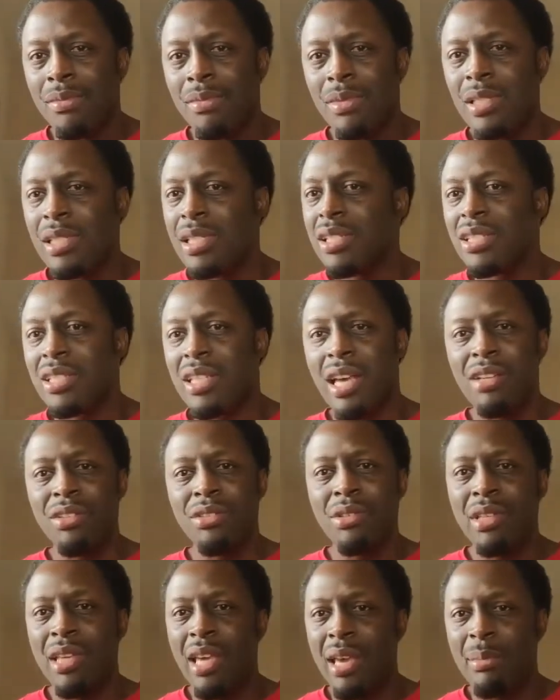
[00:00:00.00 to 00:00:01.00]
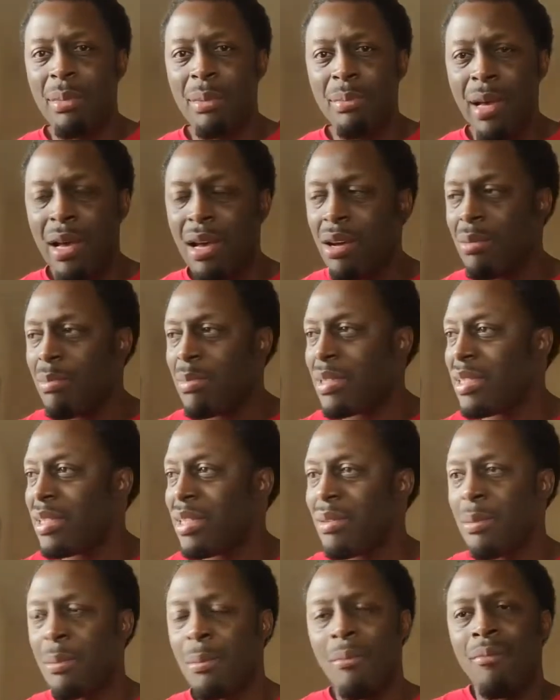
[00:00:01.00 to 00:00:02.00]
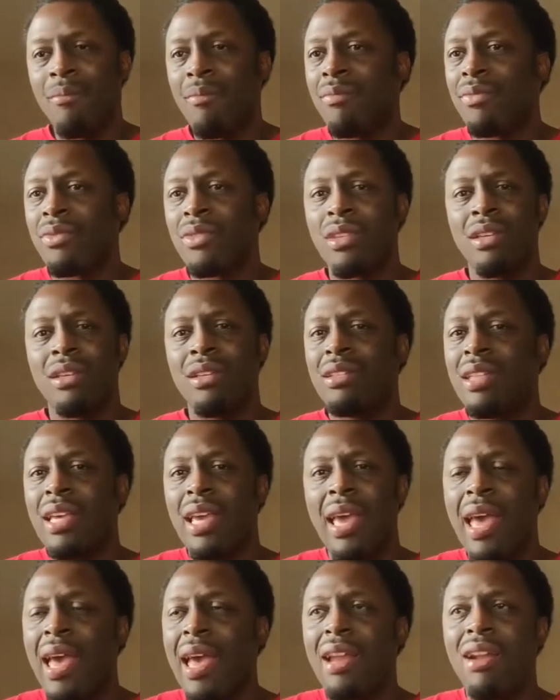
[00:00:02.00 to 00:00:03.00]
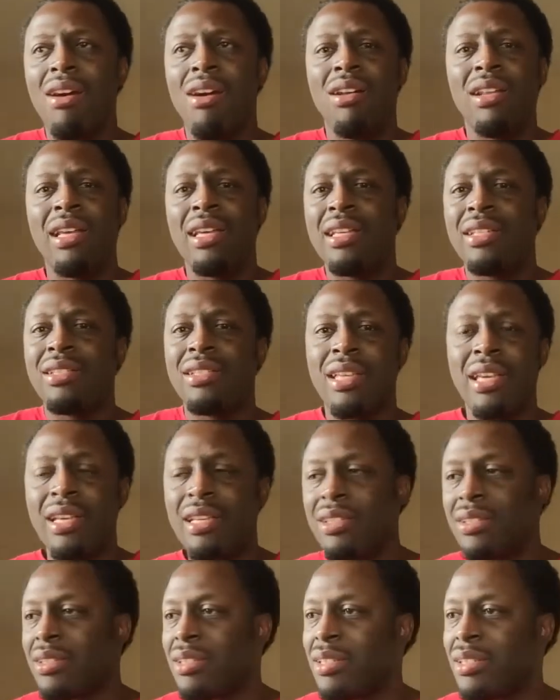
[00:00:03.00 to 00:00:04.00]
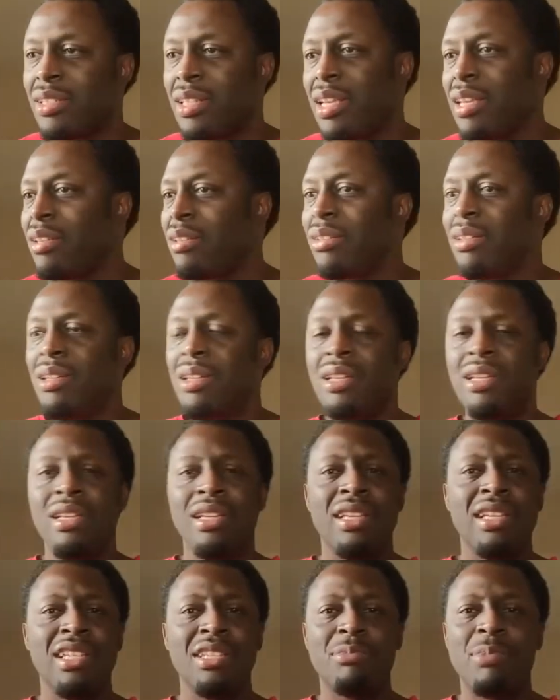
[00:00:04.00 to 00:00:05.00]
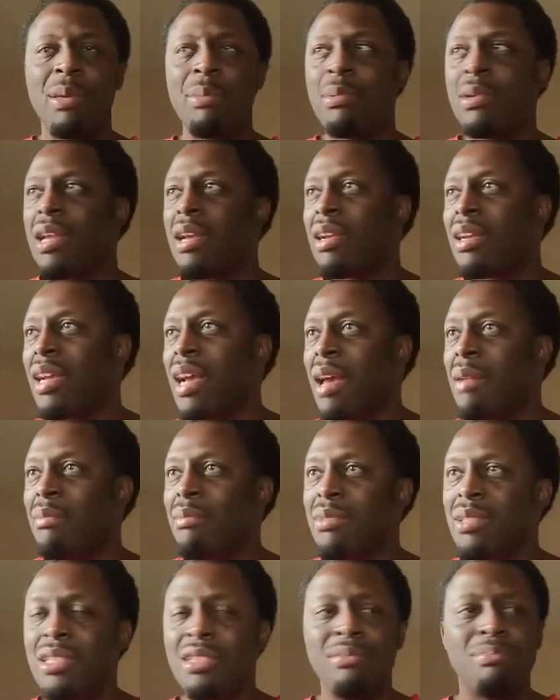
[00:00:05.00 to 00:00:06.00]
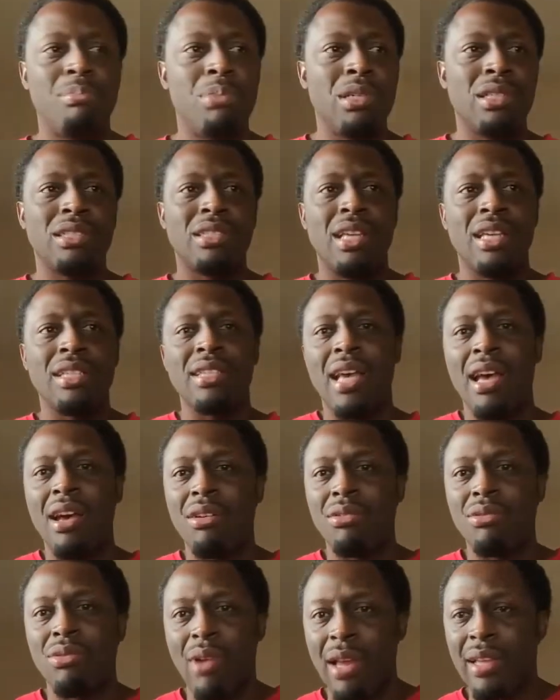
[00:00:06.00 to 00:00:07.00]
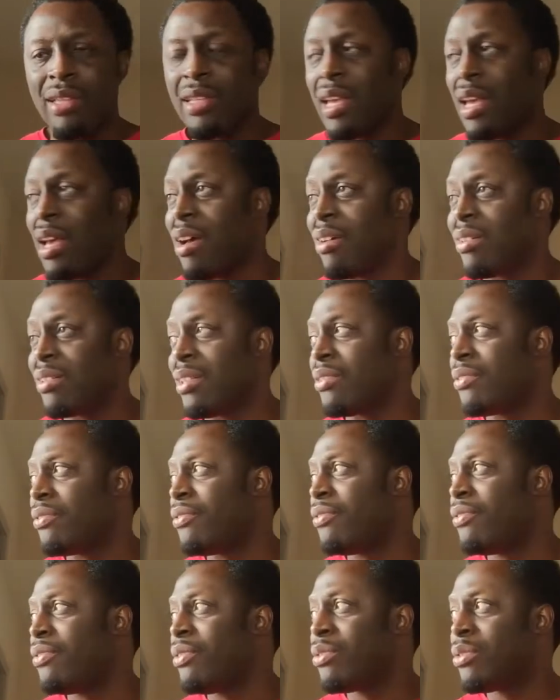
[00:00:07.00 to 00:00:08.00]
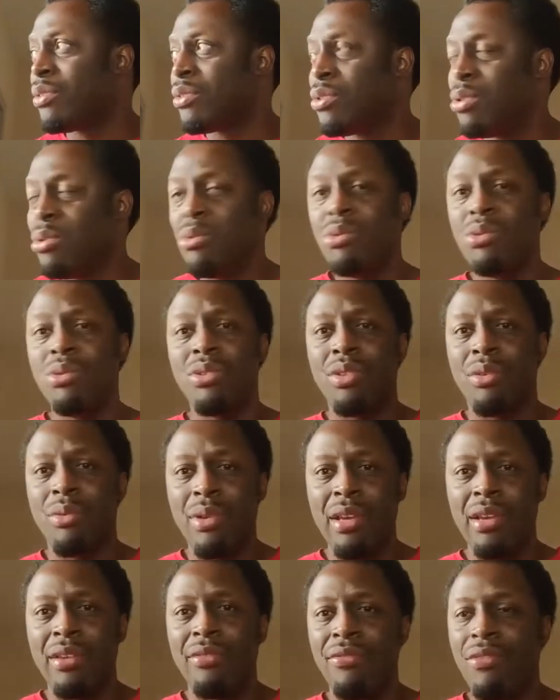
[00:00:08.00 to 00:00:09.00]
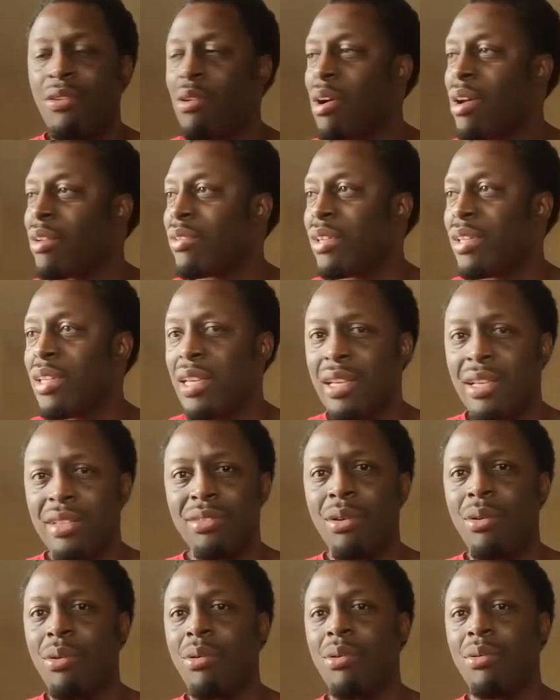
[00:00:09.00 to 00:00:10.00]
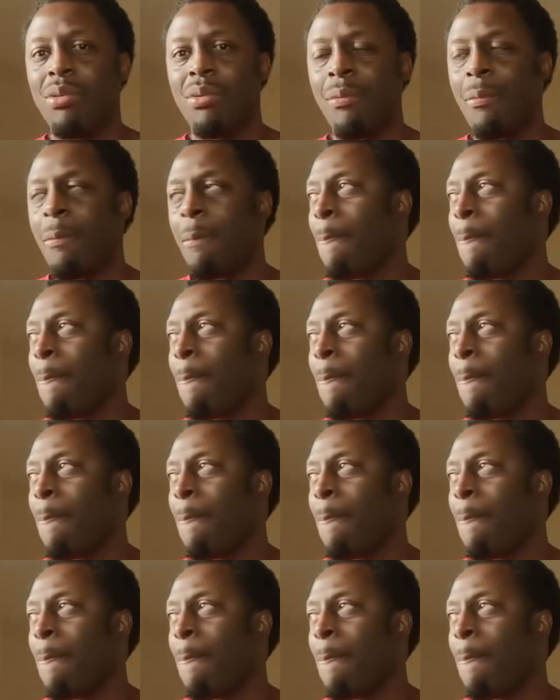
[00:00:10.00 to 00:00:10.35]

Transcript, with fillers: When this country came about, but they had all the education. They, it's people that got, it's books that's out right now that's two, three, four hundred years old.